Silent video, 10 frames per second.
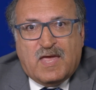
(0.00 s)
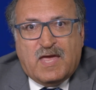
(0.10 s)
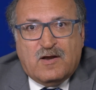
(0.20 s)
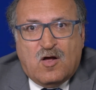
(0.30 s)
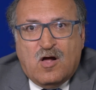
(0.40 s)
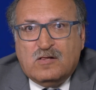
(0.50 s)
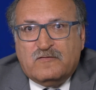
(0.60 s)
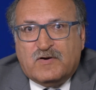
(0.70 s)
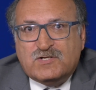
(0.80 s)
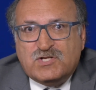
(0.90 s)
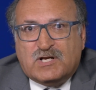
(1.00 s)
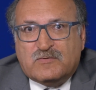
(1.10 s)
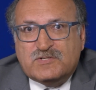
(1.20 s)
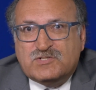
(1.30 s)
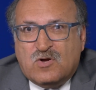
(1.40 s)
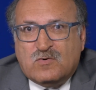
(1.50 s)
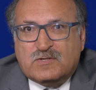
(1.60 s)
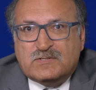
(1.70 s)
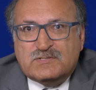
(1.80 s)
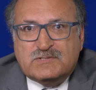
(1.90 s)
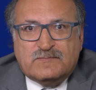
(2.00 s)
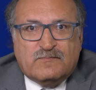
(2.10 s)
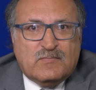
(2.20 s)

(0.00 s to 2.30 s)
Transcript: and all of our generous donors.